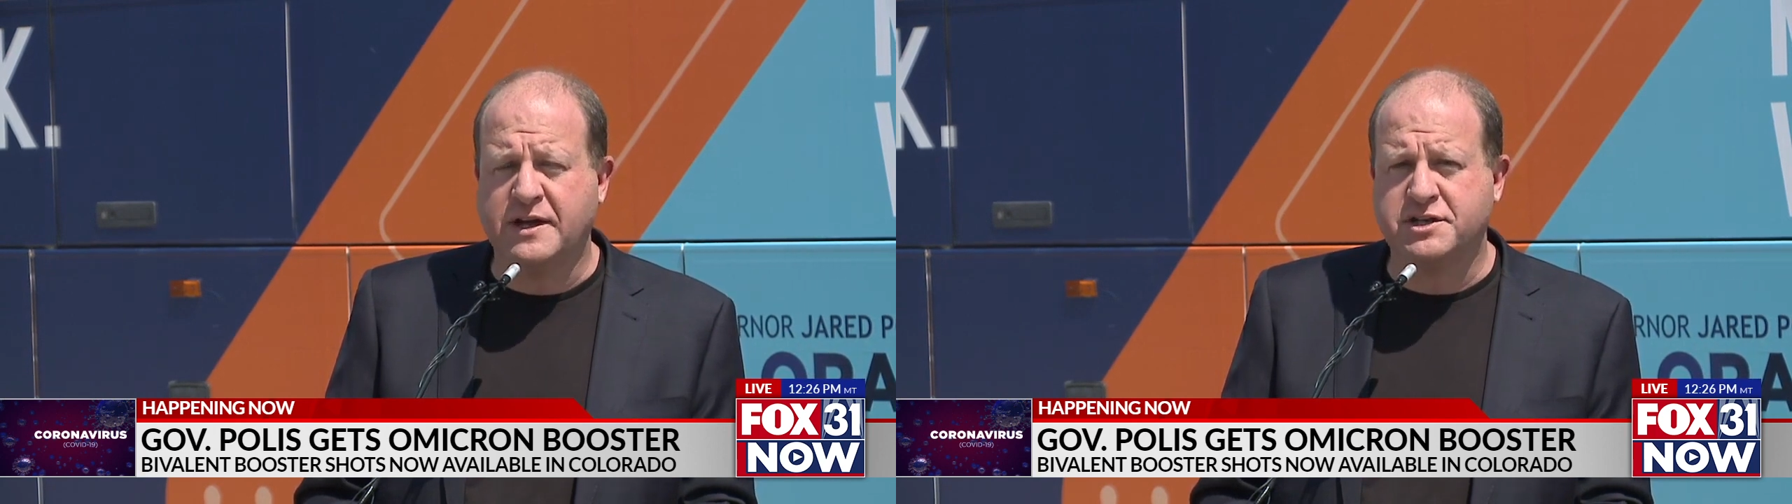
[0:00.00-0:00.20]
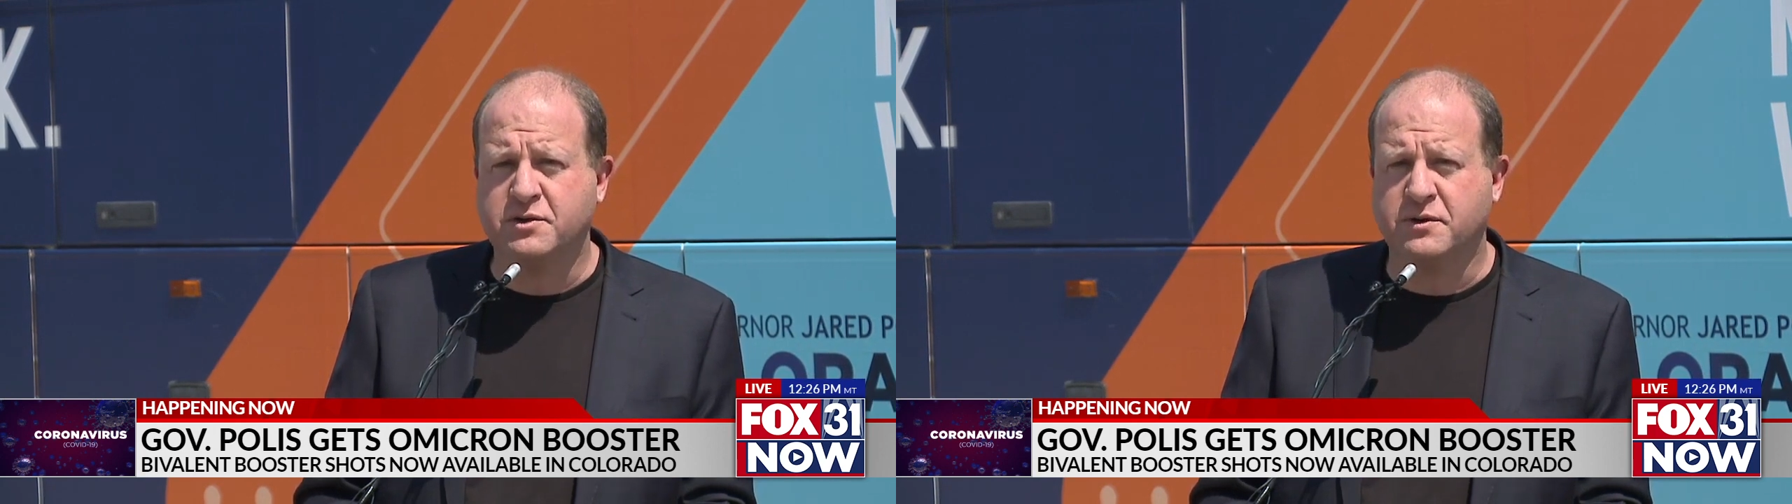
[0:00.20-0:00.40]

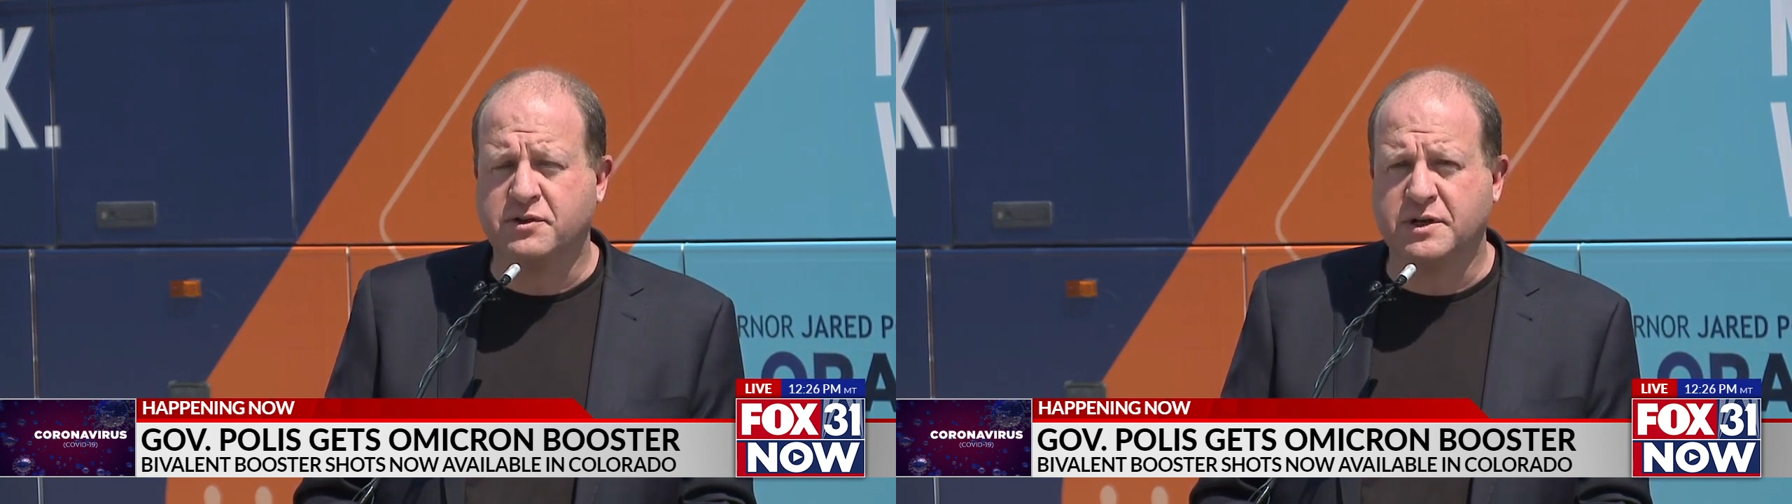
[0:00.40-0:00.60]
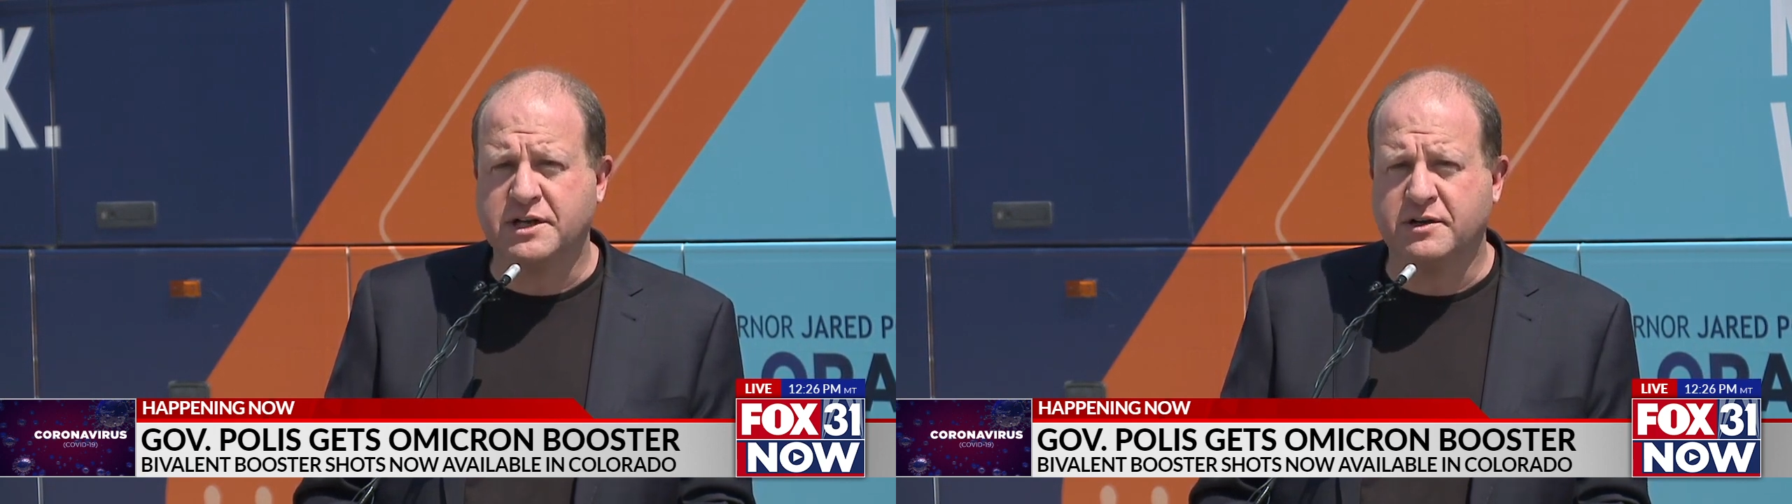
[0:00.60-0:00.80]
had 2 or
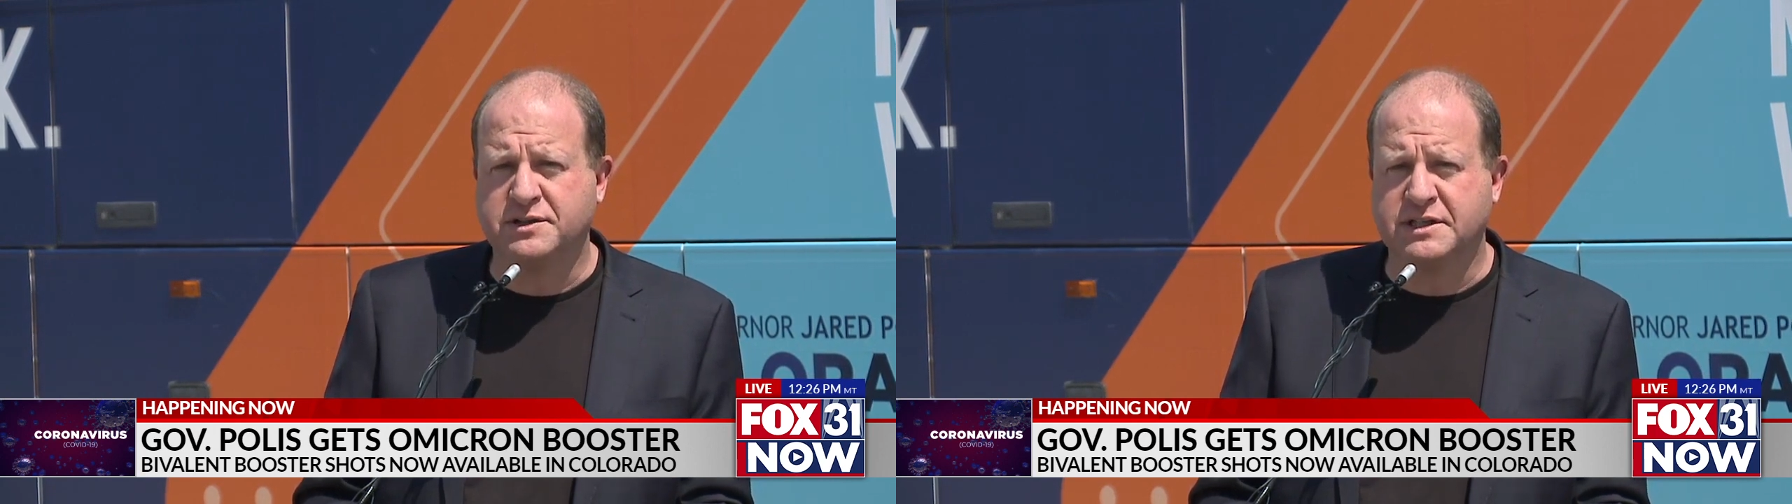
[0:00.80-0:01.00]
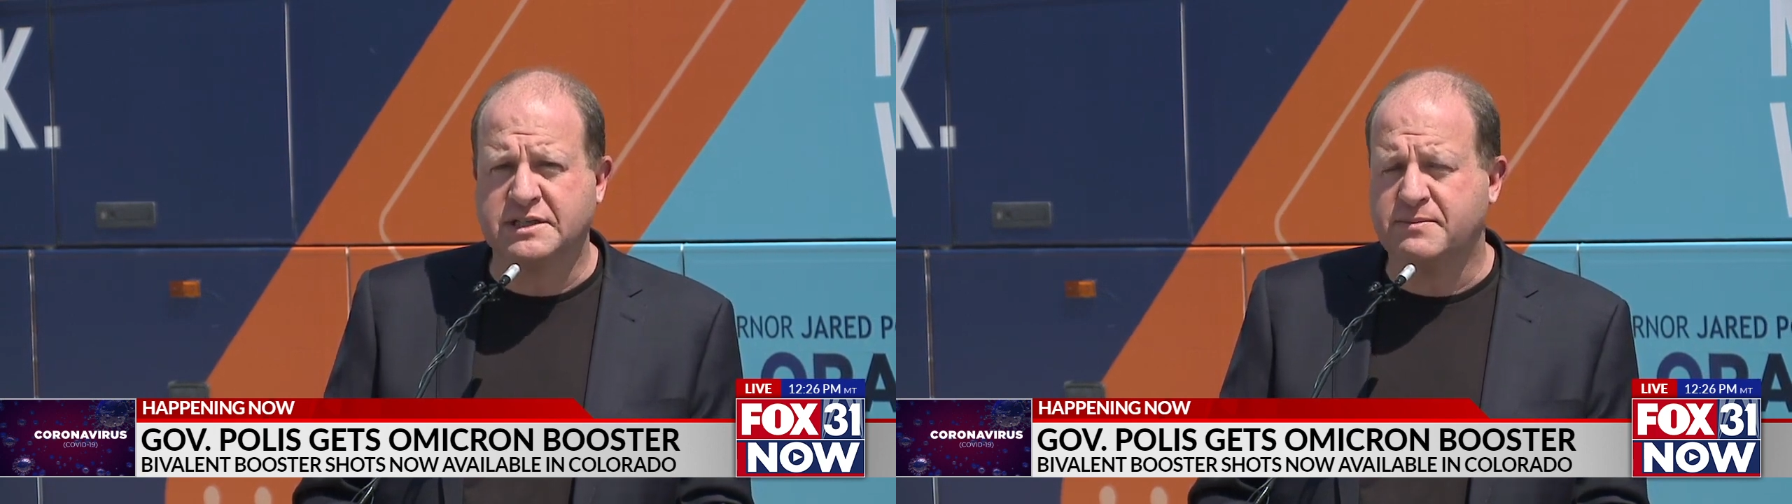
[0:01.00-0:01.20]
3
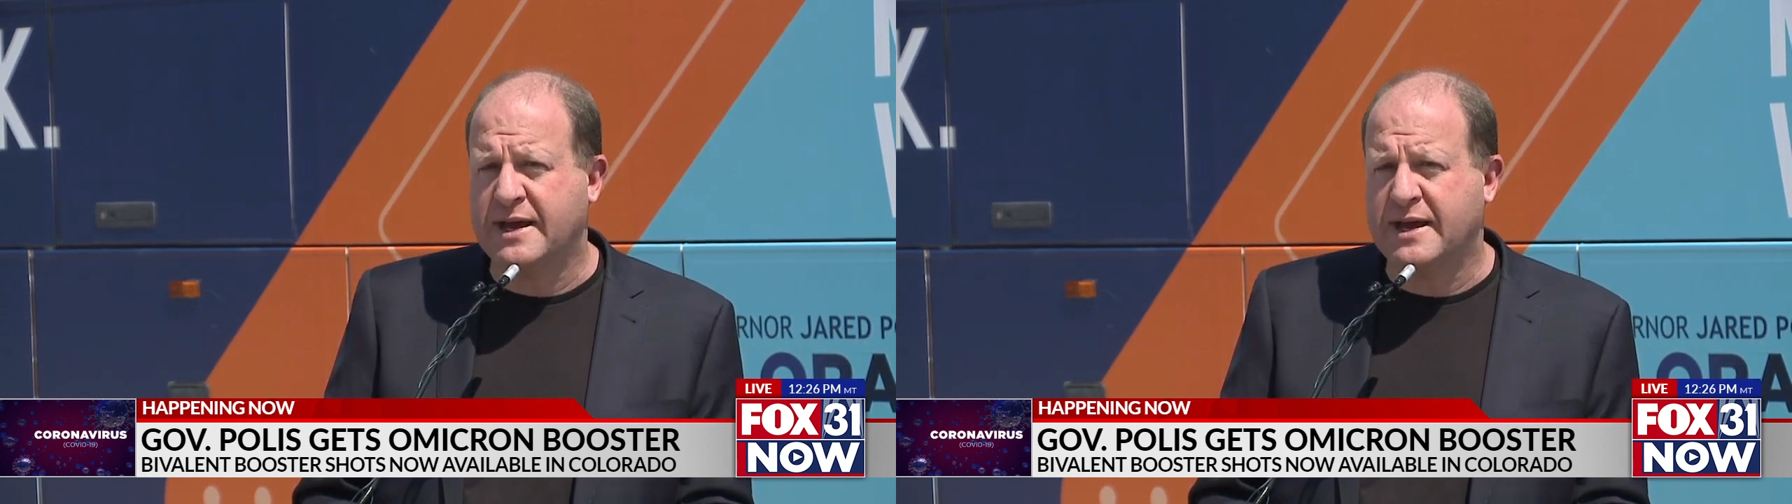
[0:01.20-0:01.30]
doses.